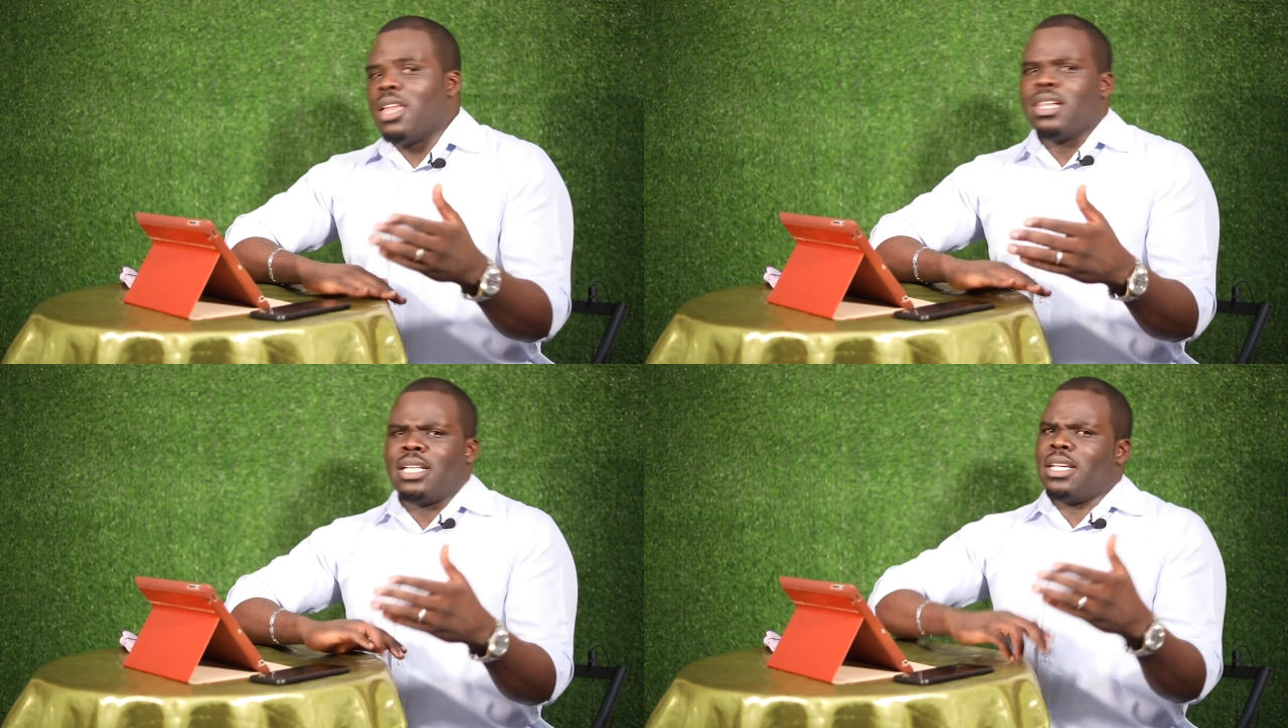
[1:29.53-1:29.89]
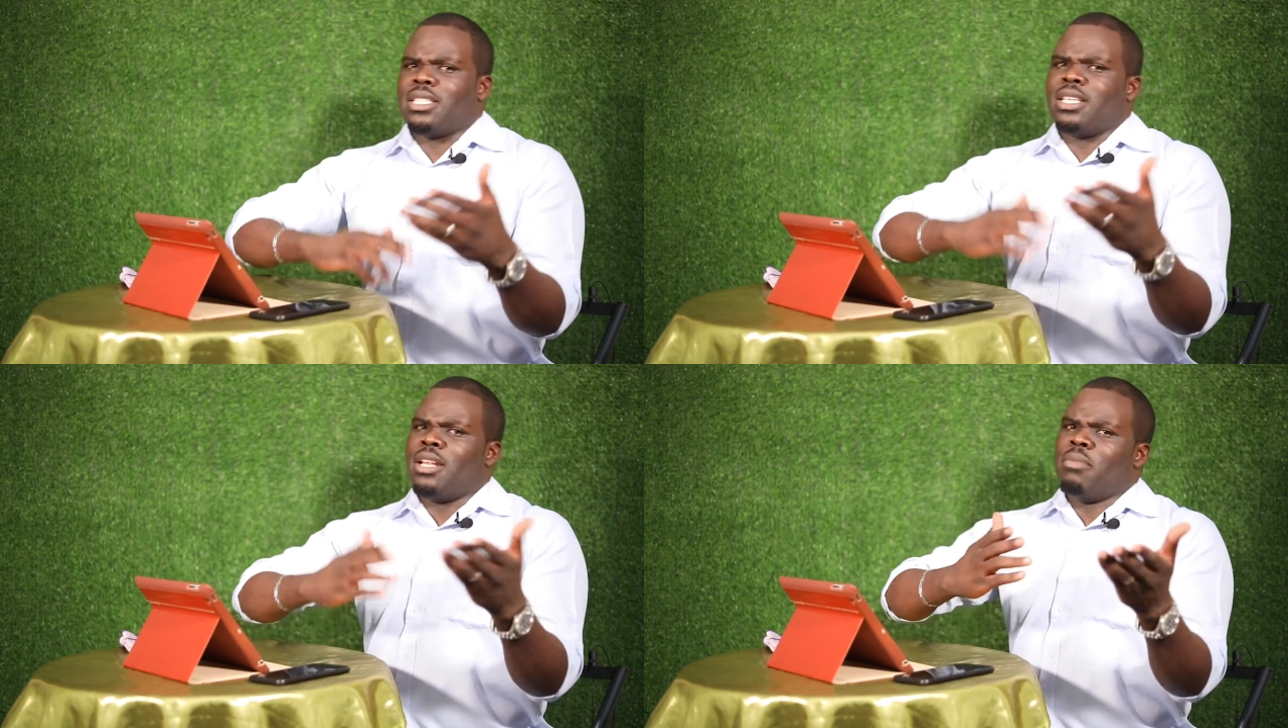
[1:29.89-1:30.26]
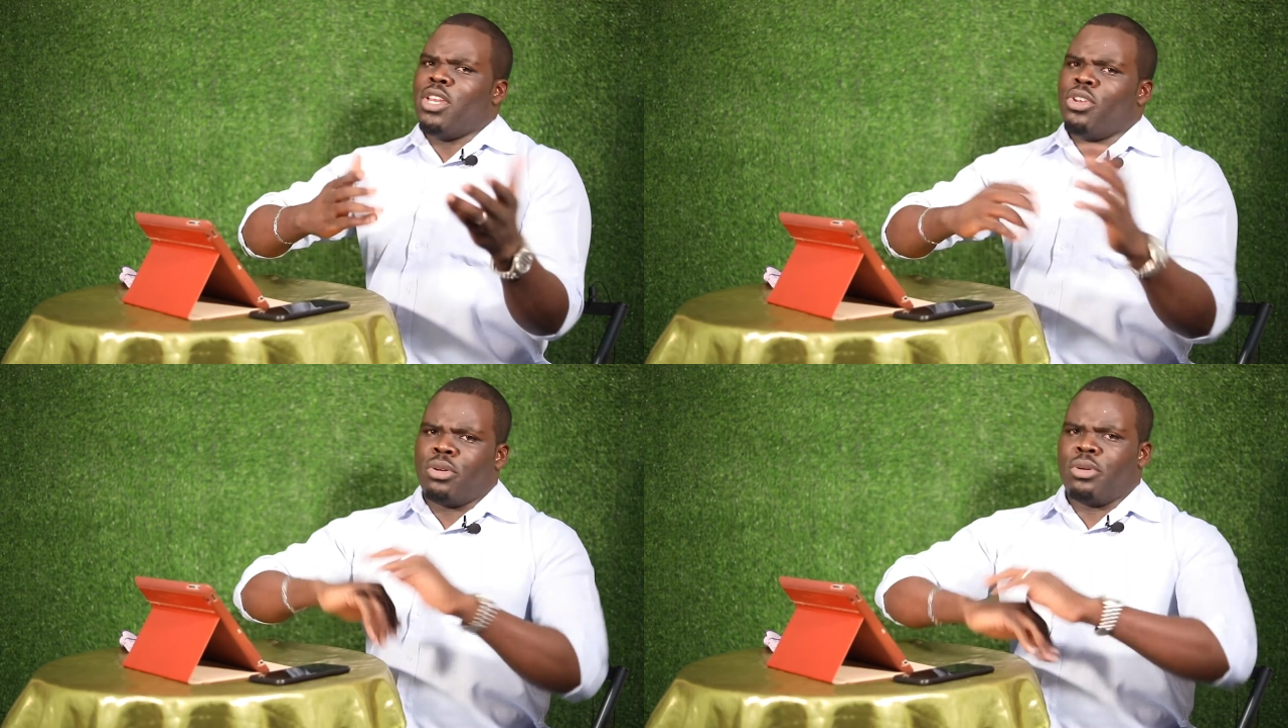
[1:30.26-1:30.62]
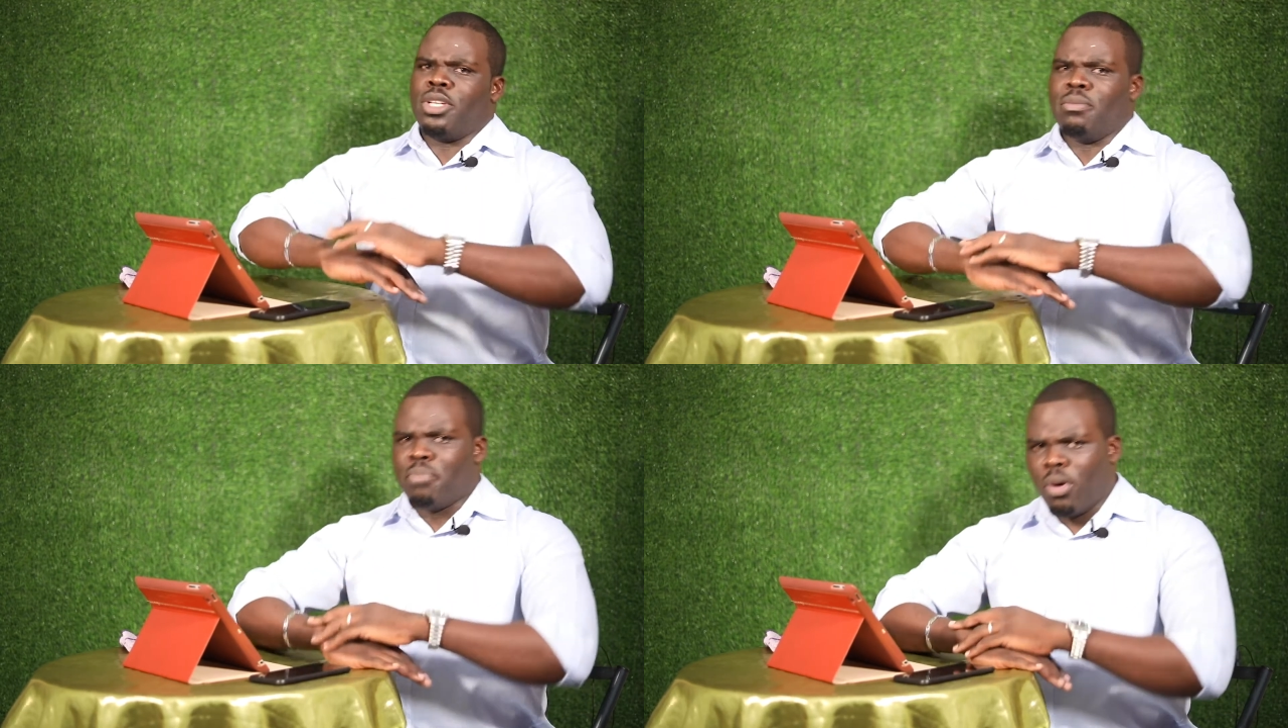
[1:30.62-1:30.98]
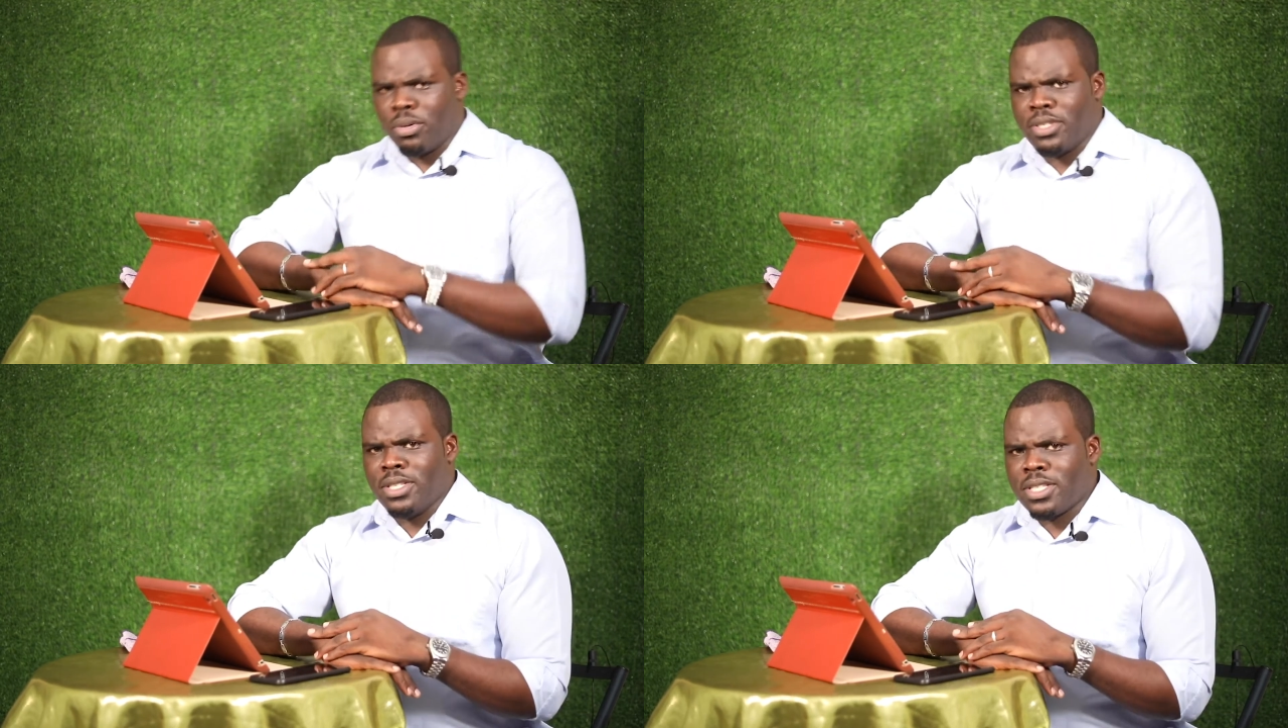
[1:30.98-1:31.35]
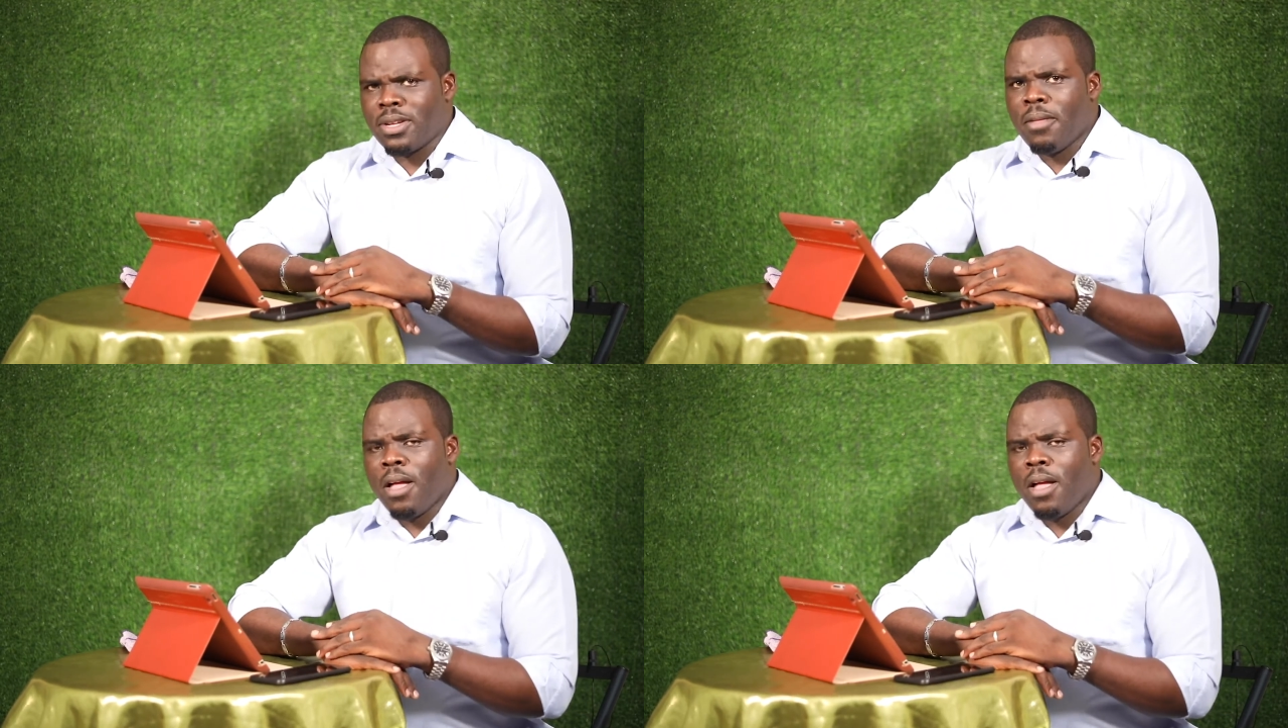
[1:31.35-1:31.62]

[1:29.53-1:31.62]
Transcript: that doesn't mean you're not important.